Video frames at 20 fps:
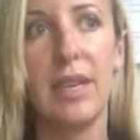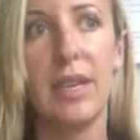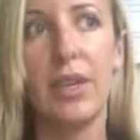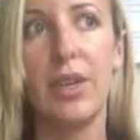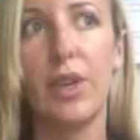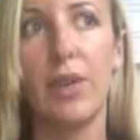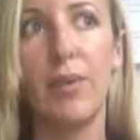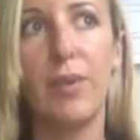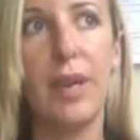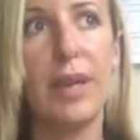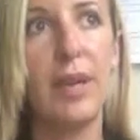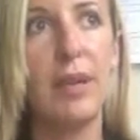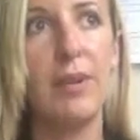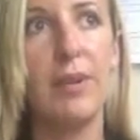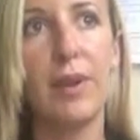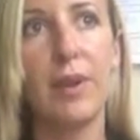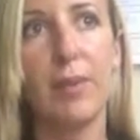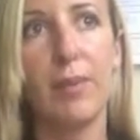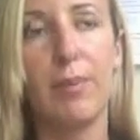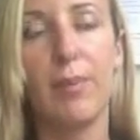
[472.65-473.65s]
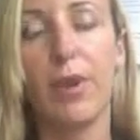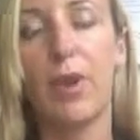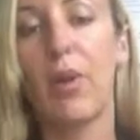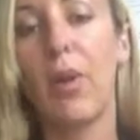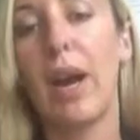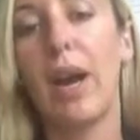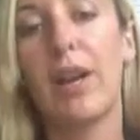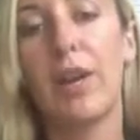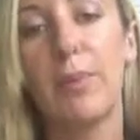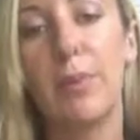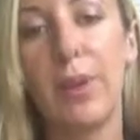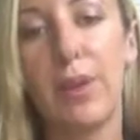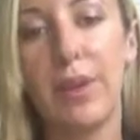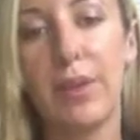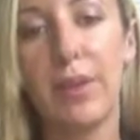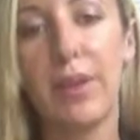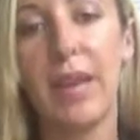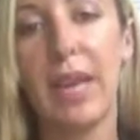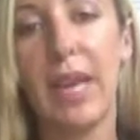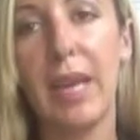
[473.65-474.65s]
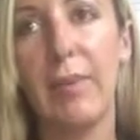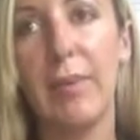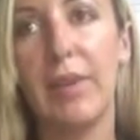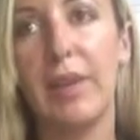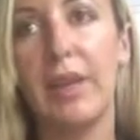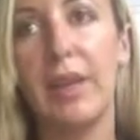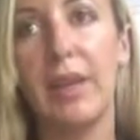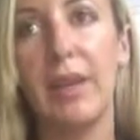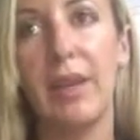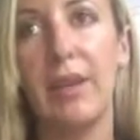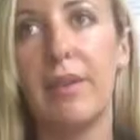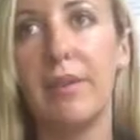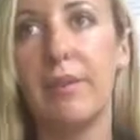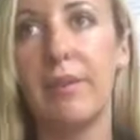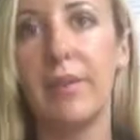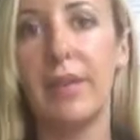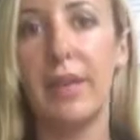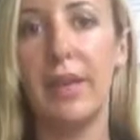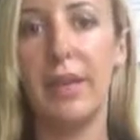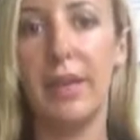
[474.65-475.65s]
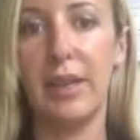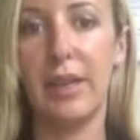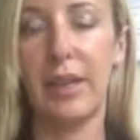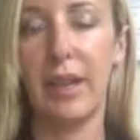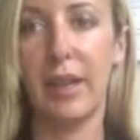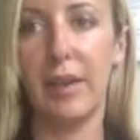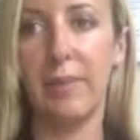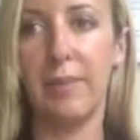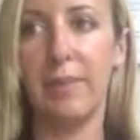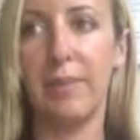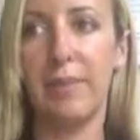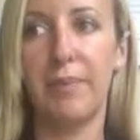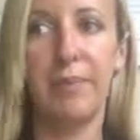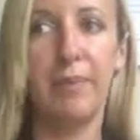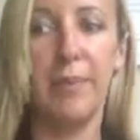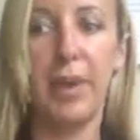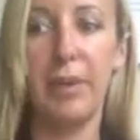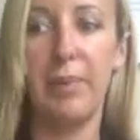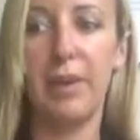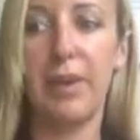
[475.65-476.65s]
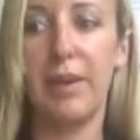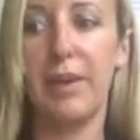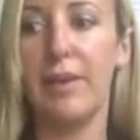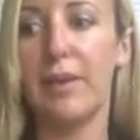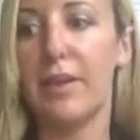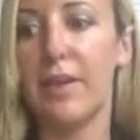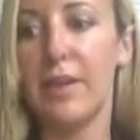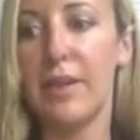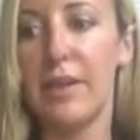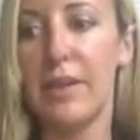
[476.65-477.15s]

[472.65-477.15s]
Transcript: they're required to put their name in, and maybe